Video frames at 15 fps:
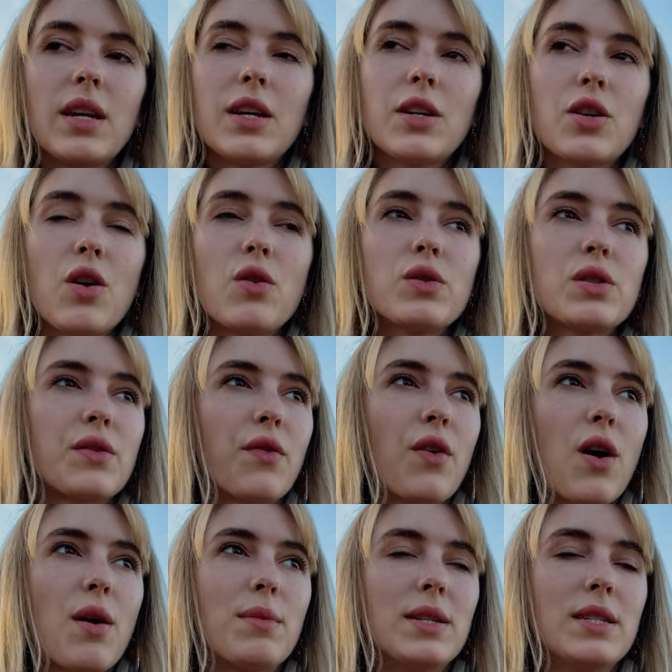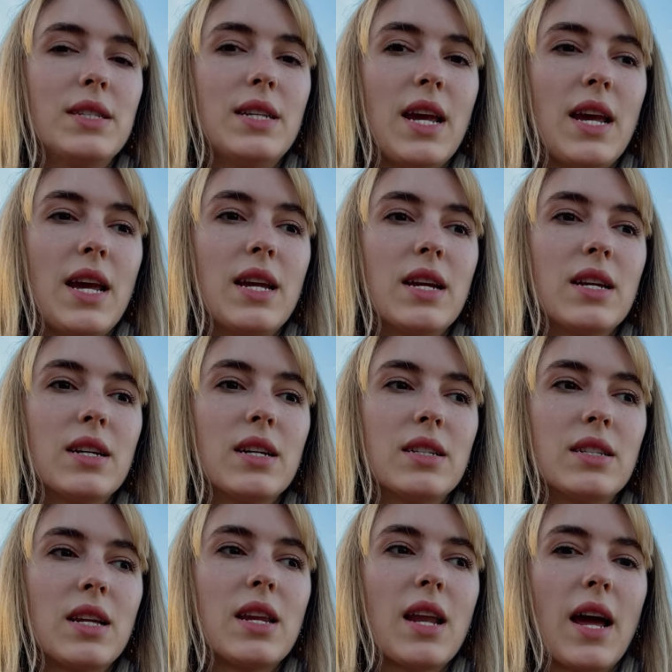It goes from day
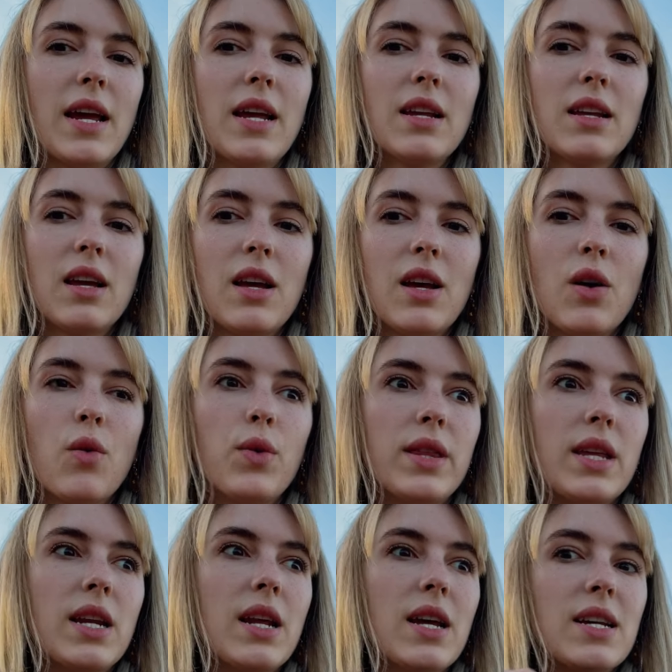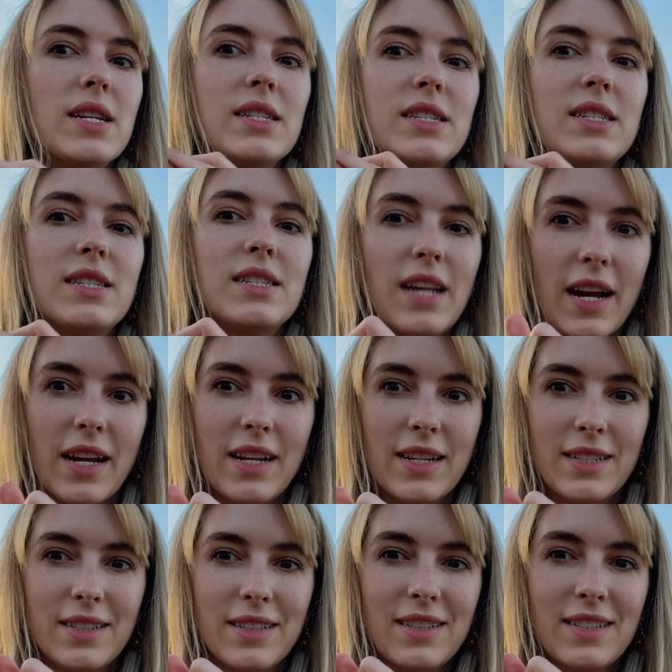to night within
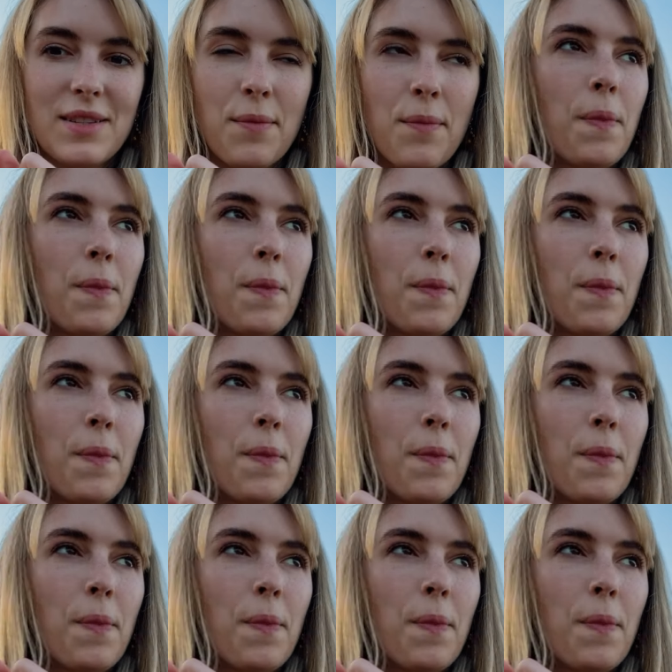seconds.